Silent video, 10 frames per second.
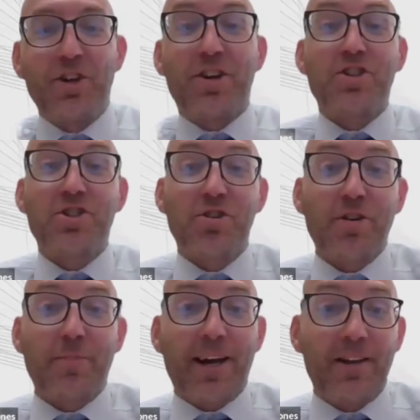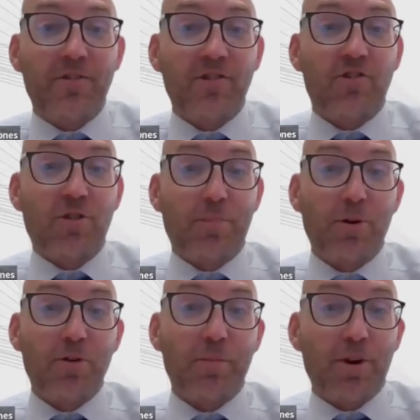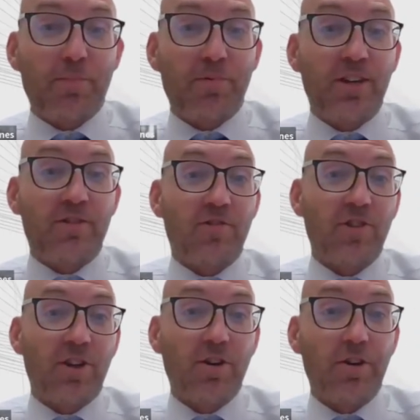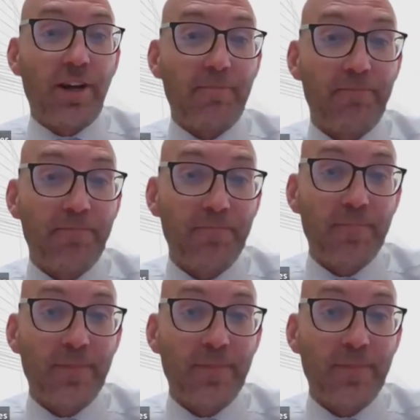your insurer might insist you board the property to secure it,